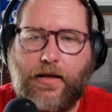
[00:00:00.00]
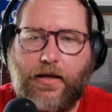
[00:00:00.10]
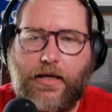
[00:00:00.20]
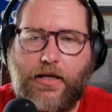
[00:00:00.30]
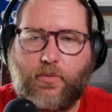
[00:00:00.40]

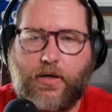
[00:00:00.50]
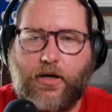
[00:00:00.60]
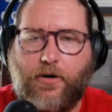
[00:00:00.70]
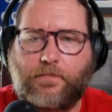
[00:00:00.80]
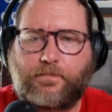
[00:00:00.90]
Here we
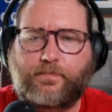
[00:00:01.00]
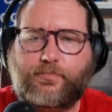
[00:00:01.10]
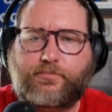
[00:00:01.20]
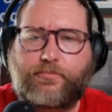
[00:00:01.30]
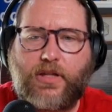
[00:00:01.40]
go.
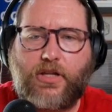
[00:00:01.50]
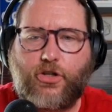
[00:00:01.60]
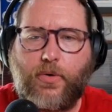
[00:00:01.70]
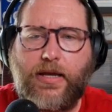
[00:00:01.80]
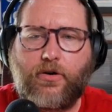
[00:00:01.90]

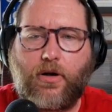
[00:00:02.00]
So here